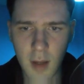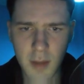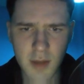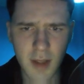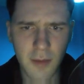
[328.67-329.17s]

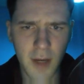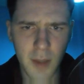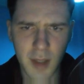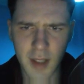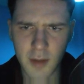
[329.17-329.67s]
There's a really funny
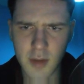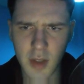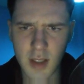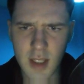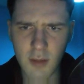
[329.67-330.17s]
one here. So
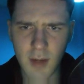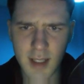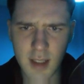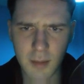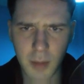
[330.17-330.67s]
you can see
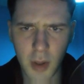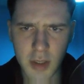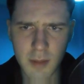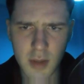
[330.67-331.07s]
right at the bottom.